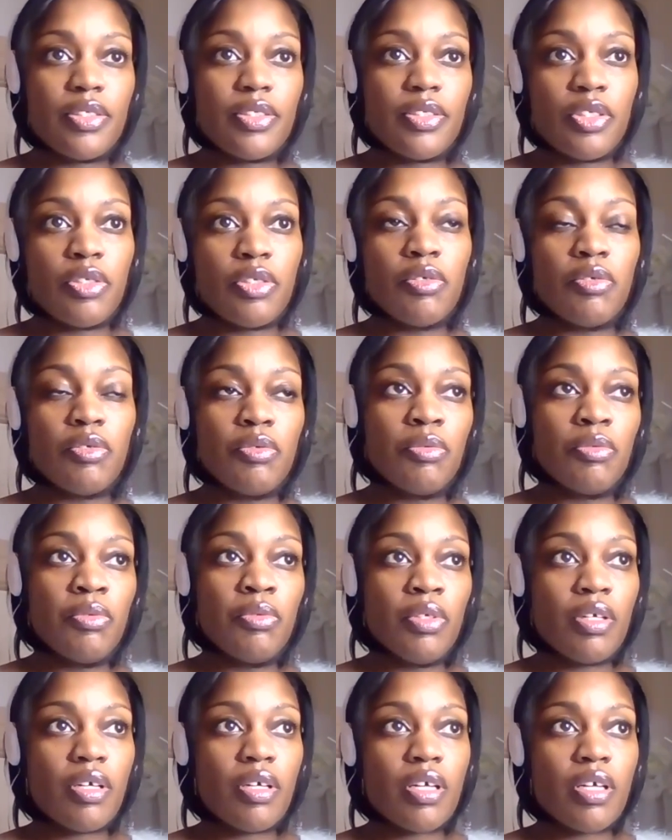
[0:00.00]
to
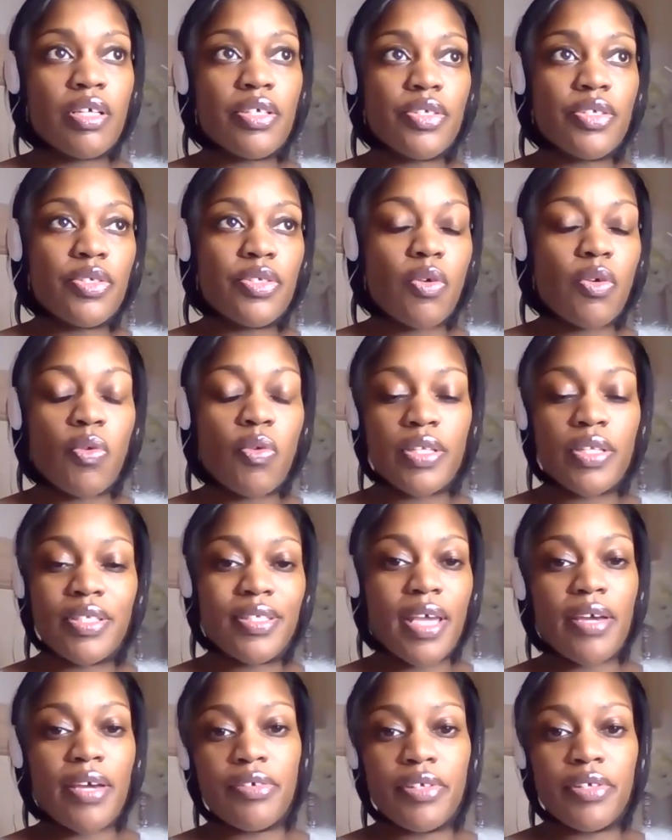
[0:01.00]
us on
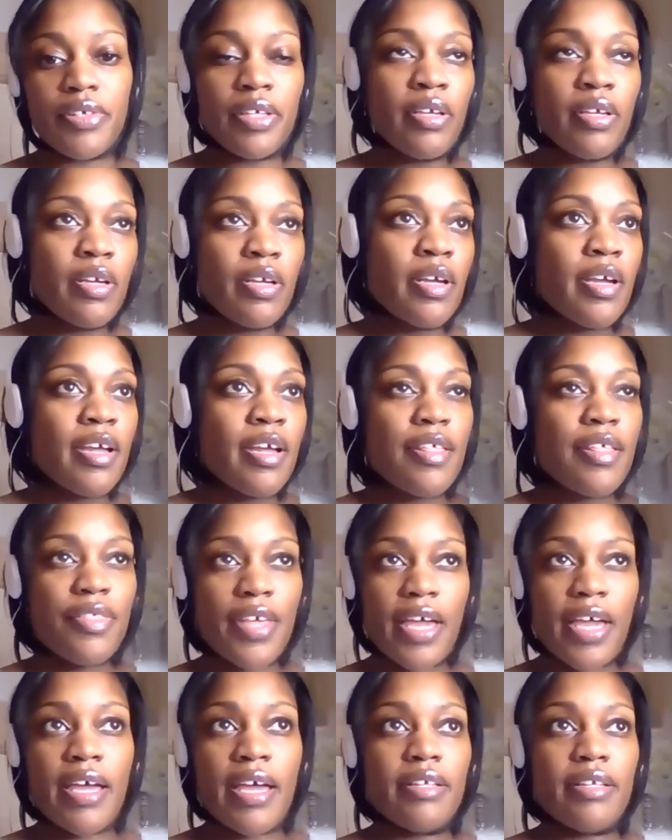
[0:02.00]
Saturday,
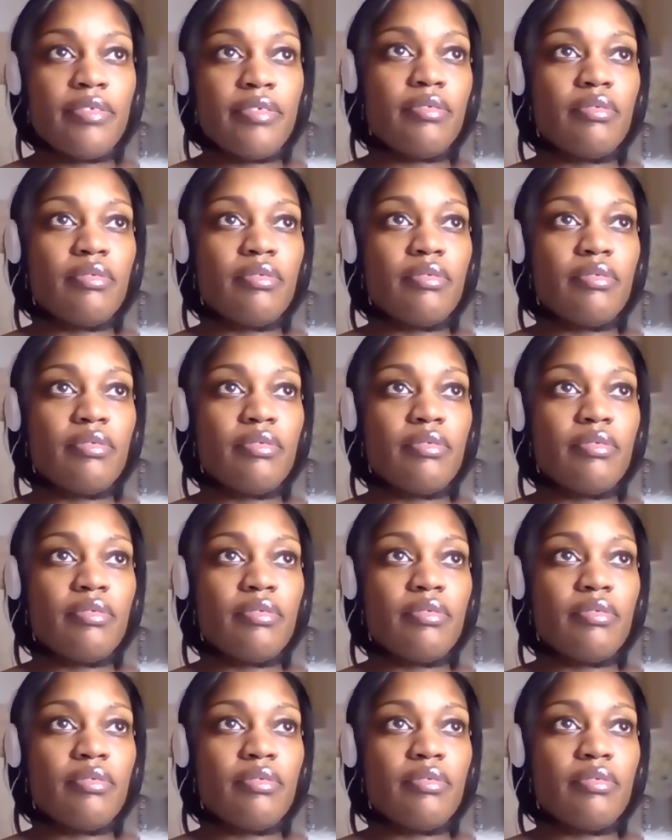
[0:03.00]
that